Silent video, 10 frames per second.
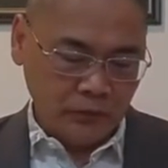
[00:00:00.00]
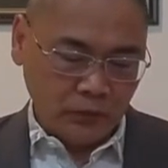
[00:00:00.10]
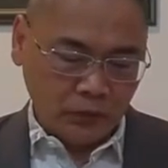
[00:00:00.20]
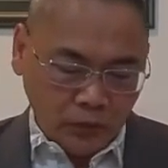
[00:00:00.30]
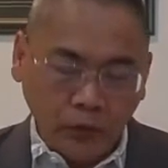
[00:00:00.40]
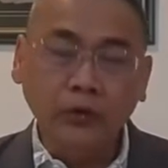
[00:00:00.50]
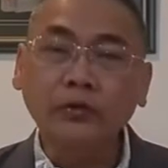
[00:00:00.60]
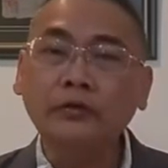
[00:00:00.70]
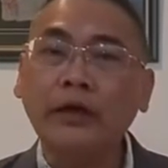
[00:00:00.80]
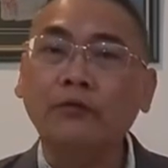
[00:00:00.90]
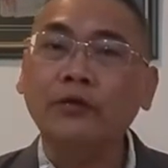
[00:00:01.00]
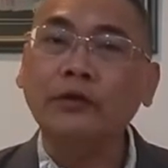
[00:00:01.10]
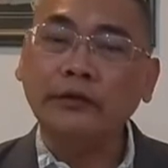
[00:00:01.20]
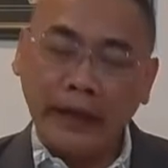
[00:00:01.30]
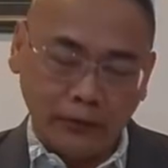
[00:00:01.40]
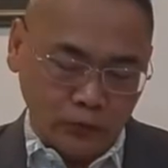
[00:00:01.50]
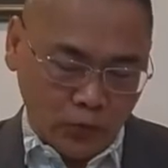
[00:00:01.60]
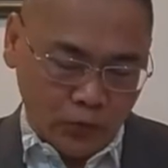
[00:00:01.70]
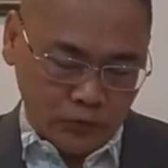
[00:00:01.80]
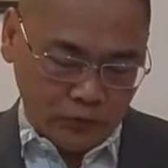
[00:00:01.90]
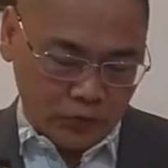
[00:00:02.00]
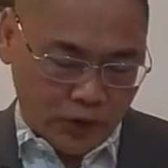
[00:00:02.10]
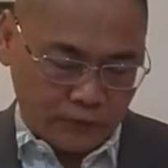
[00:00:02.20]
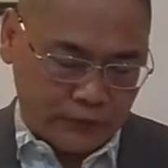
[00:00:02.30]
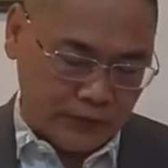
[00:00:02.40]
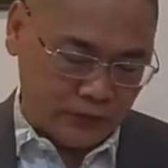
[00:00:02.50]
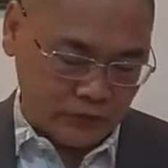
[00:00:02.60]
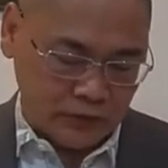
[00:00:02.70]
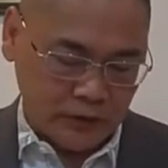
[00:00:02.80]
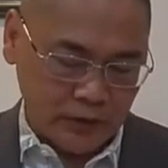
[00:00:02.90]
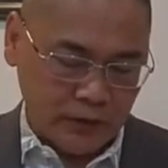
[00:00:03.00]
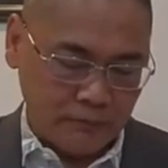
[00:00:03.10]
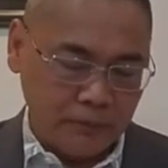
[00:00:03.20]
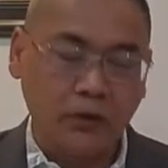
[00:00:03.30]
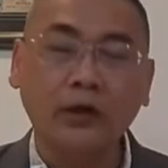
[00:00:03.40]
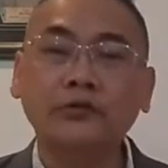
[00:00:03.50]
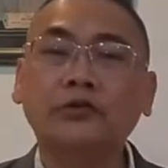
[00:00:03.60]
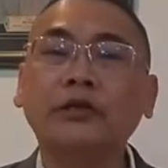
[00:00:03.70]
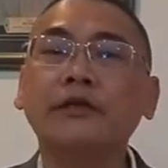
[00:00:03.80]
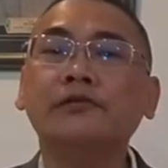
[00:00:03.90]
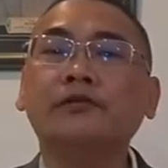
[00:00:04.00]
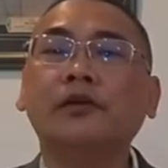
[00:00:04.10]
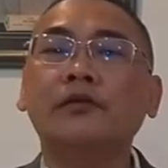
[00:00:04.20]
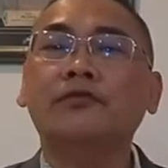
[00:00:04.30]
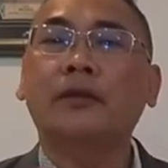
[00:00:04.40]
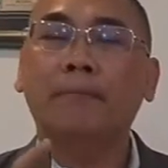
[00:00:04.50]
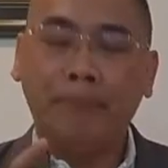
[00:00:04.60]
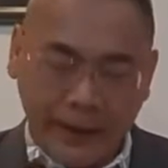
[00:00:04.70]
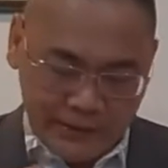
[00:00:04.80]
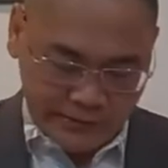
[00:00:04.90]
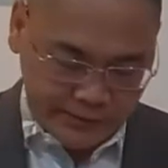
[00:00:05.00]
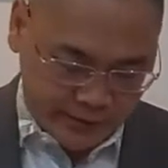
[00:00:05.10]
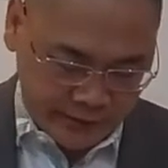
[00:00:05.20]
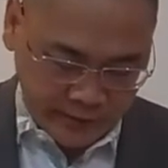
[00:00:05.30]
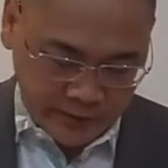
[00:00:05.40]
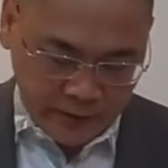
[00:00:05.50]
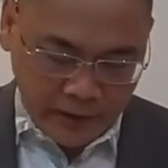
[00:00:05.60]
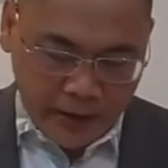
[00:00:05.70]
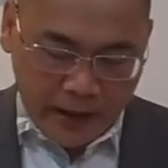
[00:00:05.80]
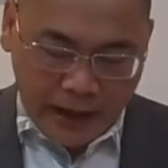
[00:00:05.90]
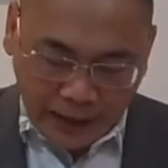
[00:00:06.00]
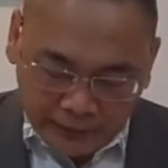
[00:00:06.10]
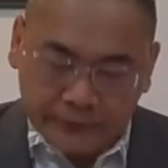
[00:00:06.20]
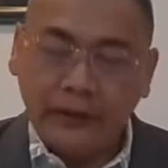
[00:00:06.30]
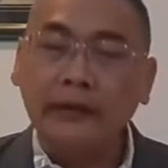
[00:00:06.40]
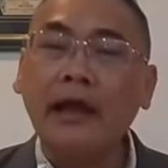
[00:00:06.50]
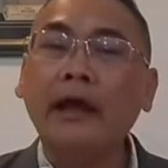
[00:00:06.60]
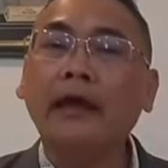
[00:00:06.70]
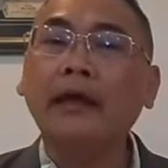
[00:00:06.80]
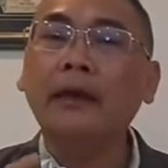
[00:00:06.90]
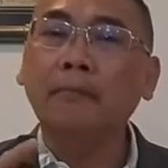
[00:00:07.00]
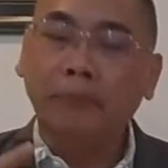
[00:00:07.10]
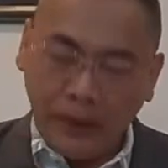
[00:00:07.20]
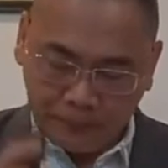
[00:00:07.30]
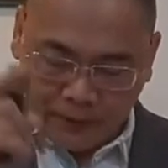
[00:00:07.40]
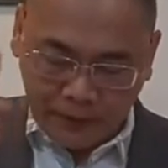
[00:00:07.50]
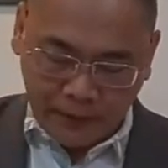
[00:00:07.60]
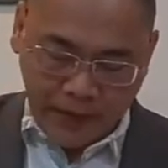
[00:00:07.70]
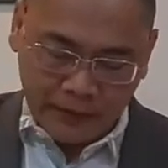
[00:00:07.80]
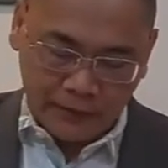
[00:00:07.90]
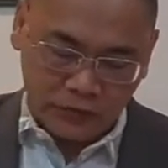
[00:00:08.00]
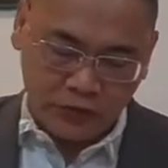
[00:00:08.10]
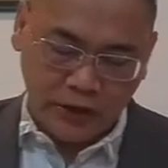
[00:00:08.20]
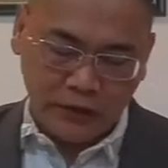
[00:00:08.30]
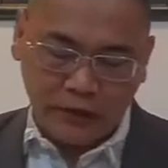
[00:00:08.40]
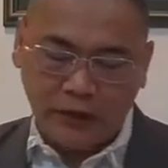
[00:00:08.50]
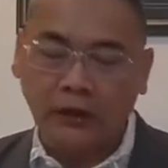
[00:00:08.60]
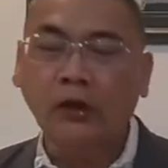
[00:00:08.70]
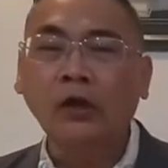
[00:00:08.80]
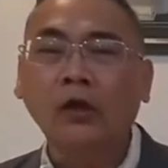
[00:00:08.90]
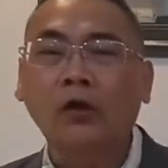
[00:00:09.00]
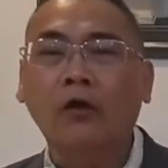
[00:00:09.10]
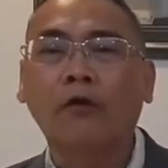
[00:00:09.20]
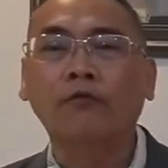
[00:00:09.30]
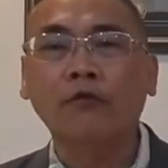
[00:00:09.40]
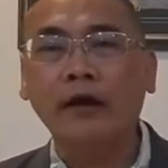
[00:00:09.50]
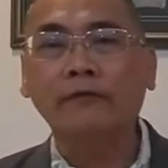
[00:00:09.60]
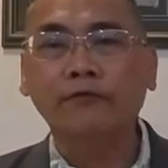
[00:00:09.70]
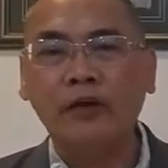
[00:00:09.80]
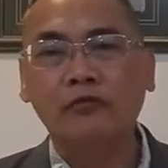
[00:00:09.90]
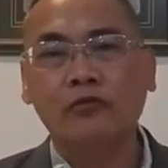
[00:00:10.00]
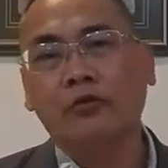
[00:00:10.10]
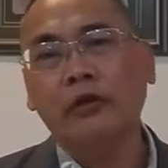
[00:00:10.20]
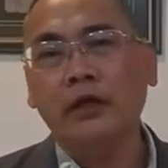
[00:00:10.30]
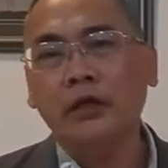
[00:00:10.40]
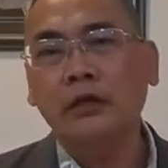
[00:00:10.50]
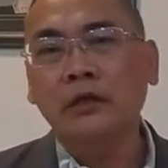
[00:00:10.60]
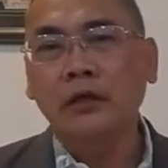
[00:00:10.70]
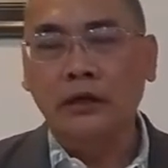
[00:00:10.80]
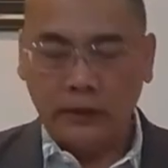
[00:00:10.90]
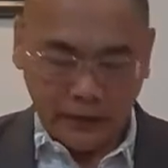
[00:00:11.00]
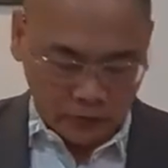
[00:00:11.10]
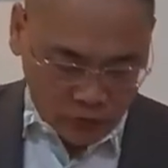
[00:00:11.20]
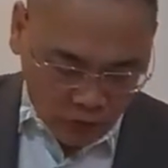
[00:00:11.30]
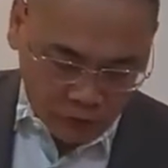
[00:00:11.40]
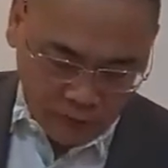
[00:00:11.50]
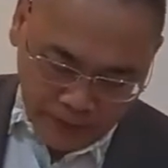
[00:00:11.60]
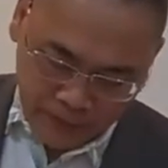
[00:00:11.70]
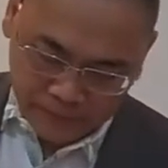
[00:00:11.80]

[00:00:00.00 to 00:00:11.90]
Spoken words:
Good that we take note of this, because this is the basic underlying biblical understanding of what victory is all about.